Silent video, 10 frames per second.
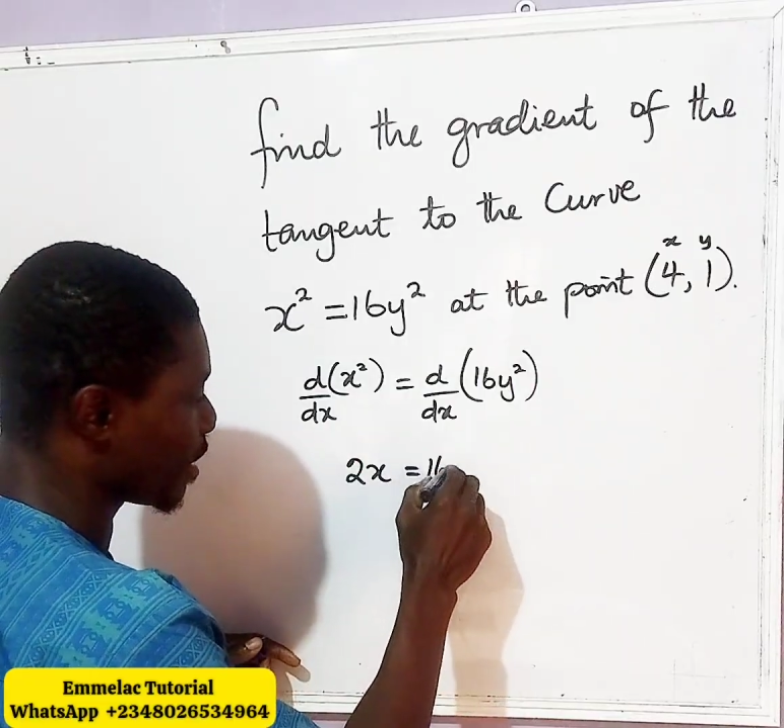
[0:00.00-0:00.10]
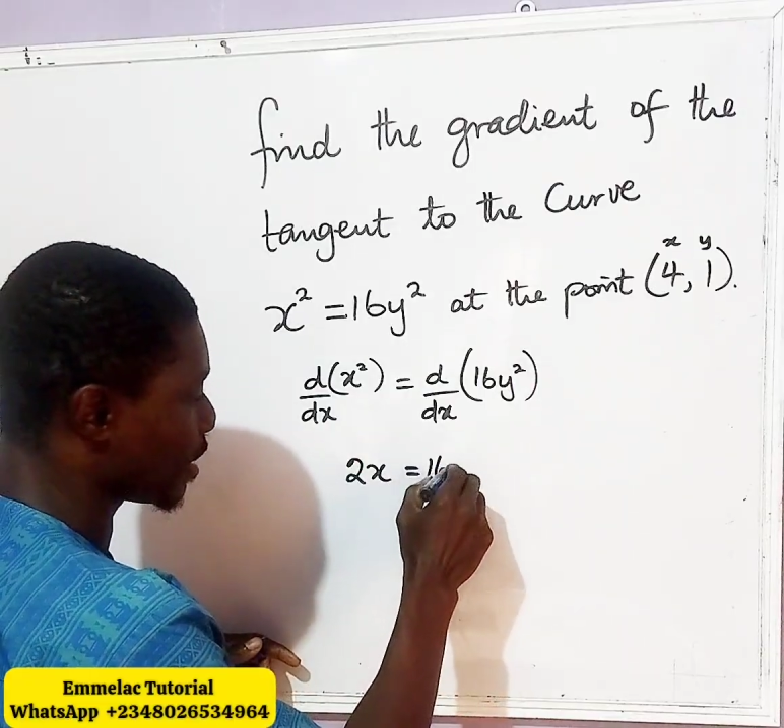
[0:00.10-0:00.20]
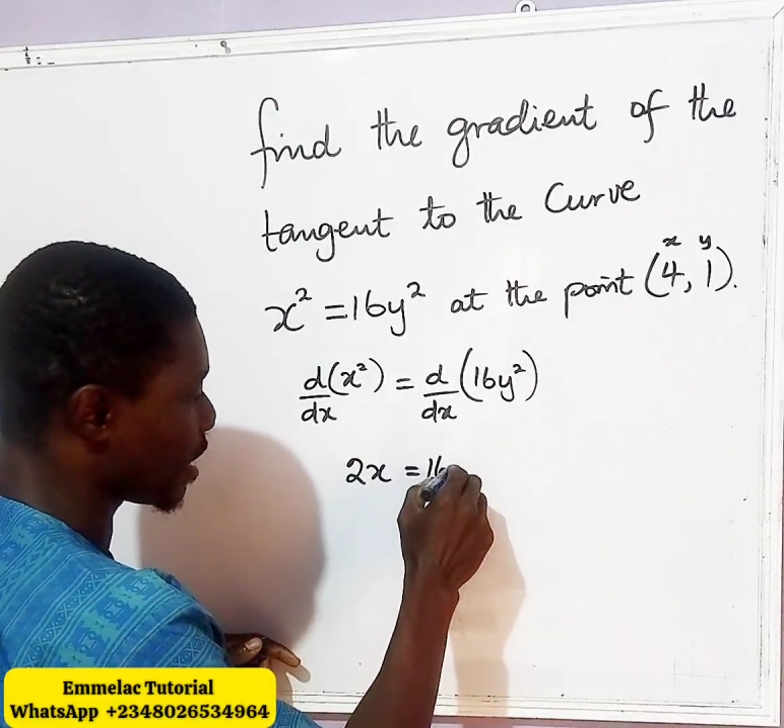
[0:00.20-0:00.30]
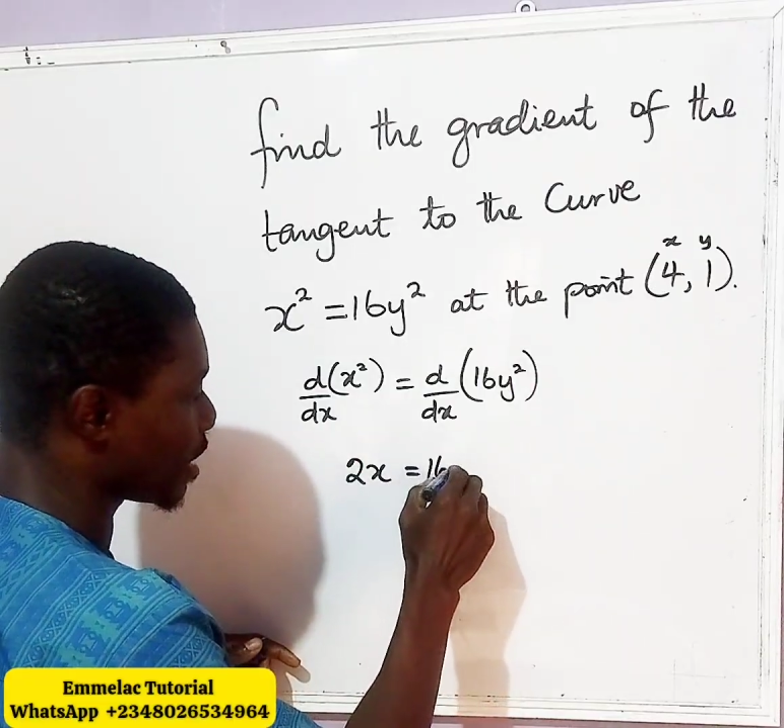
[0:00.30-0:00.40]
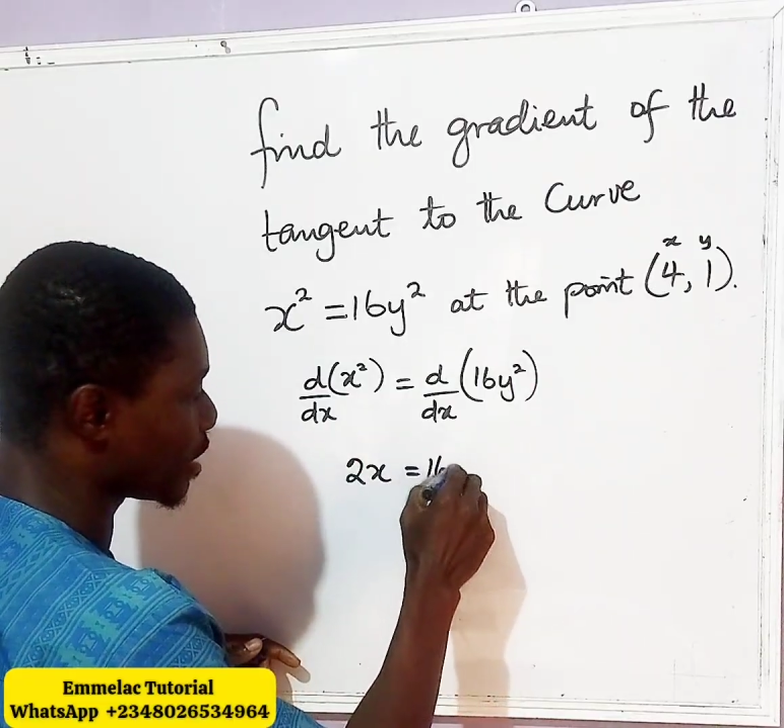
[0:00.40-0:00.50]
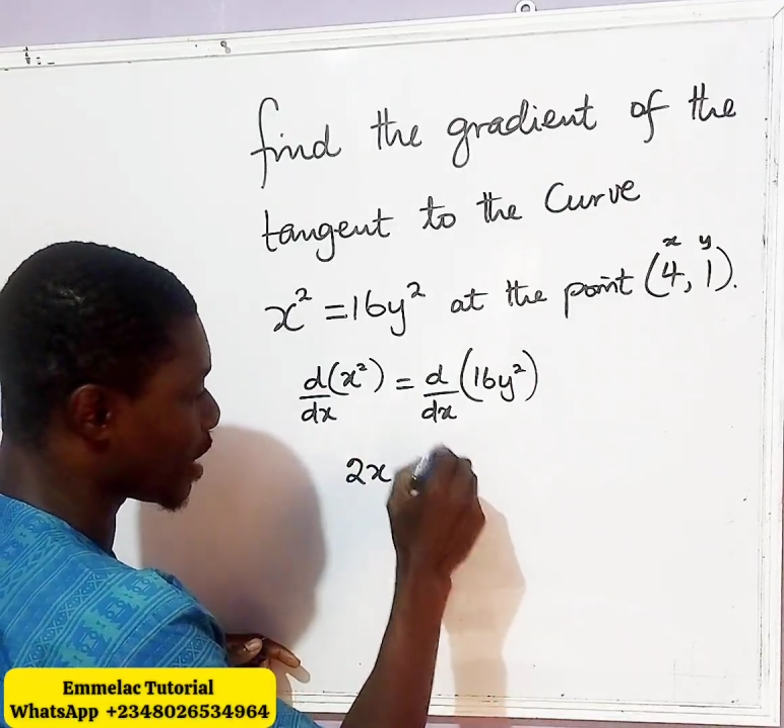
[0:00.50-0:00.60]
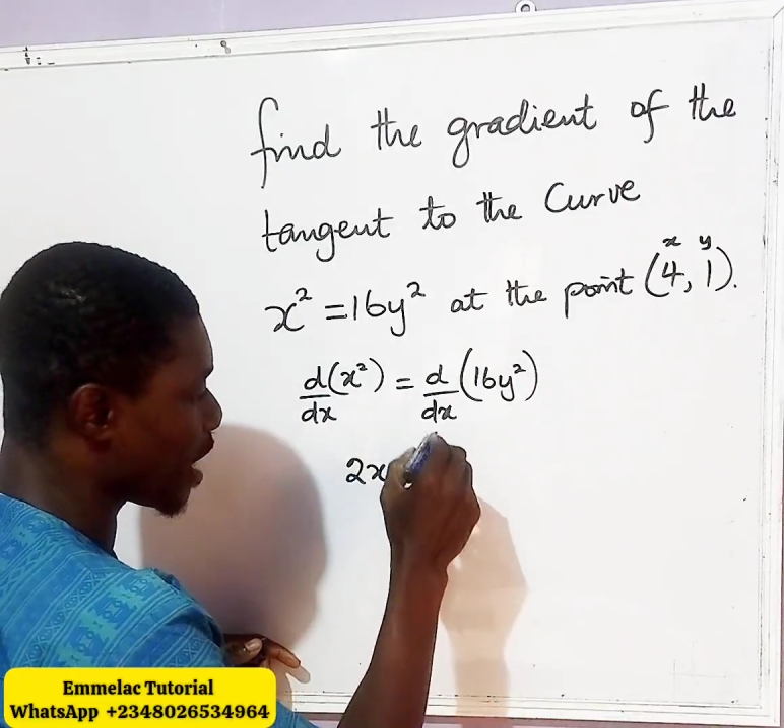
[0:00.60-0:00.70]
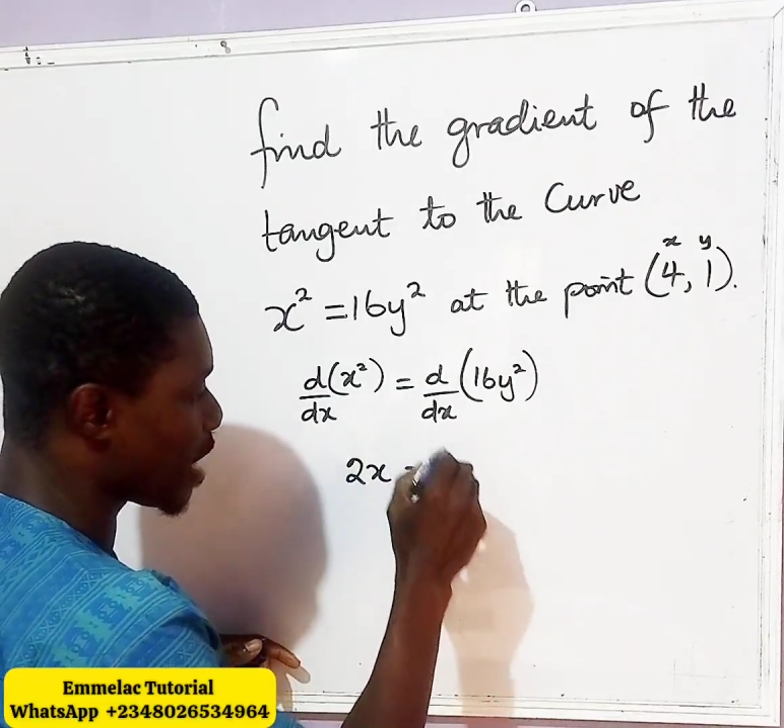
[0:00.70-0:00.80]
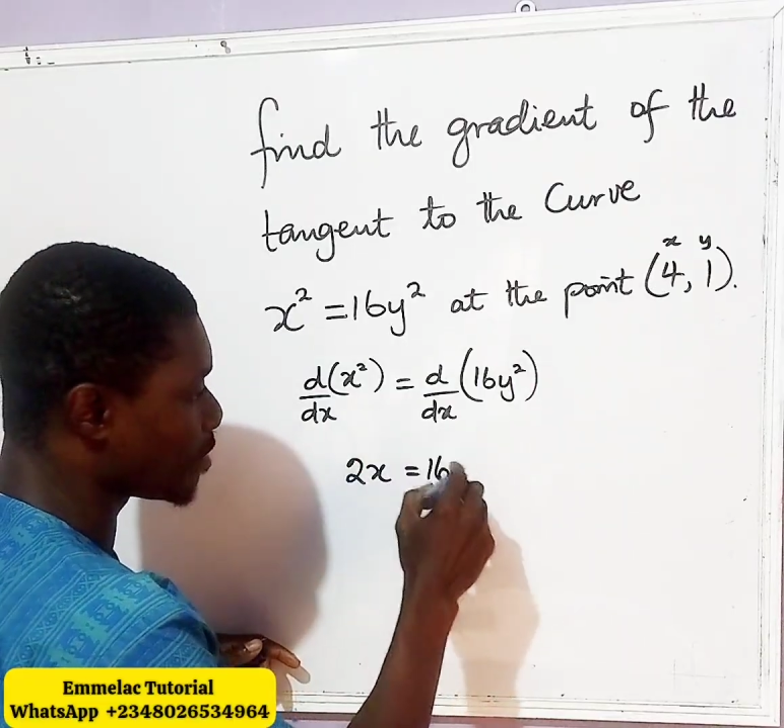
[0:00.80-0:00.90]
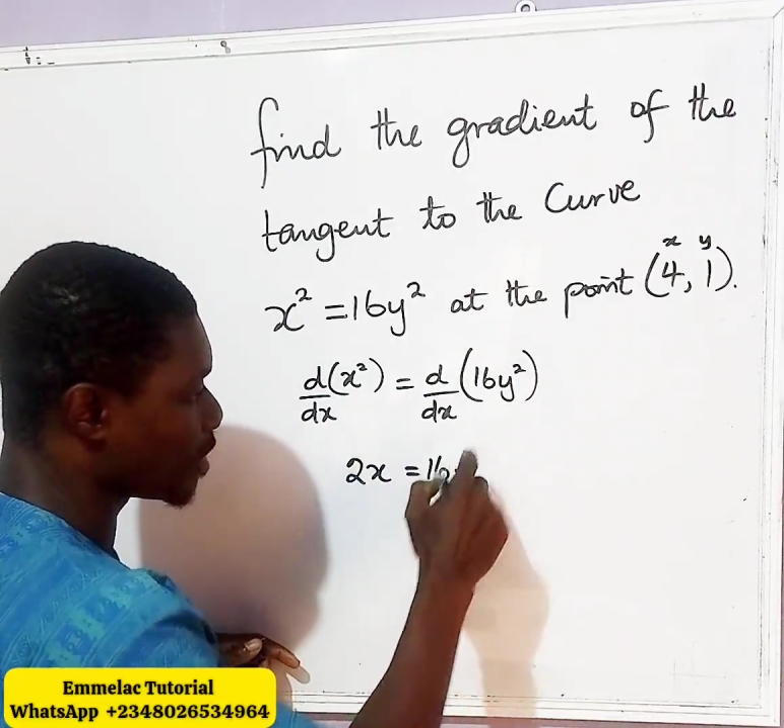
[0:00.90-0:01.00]
then
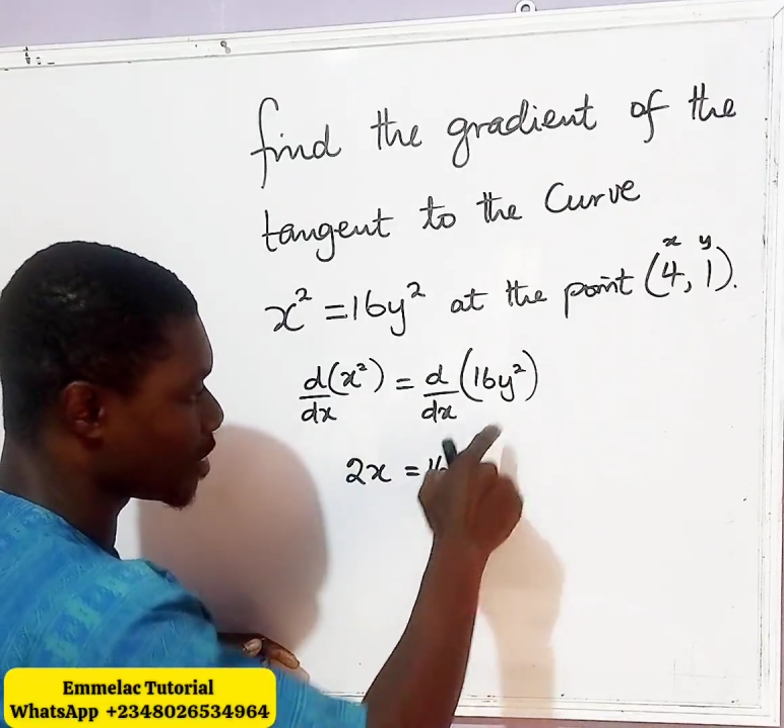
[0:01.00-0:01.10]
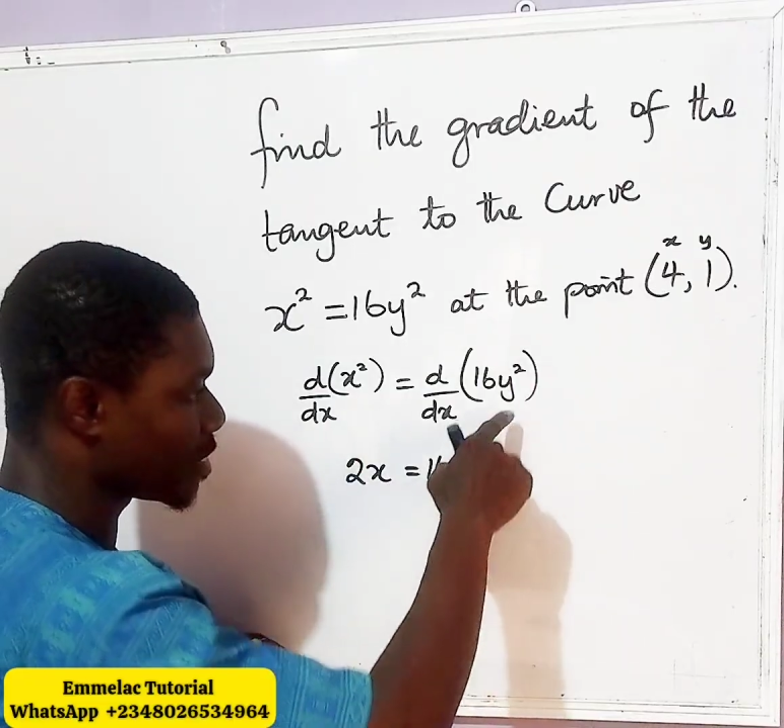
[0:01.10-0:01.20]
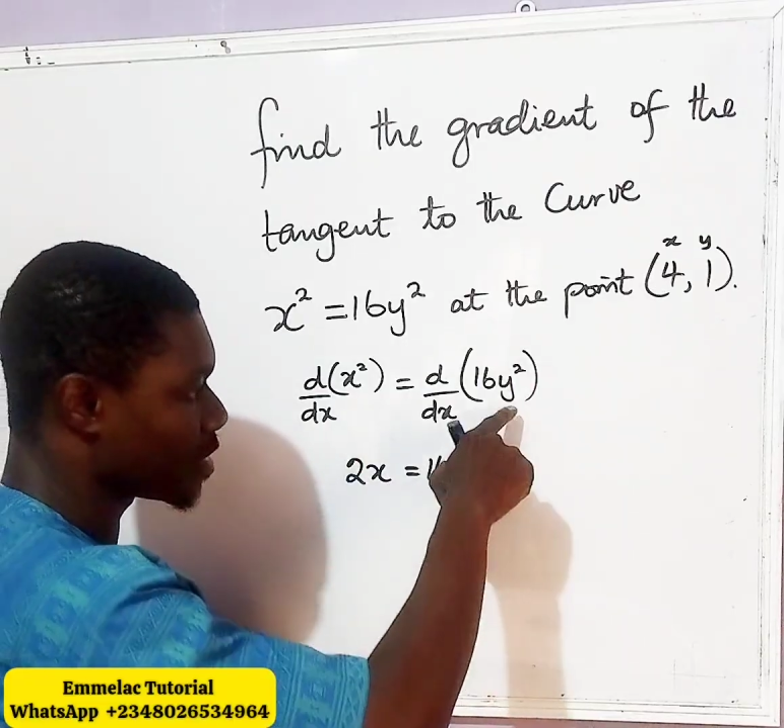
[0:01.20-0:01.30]
times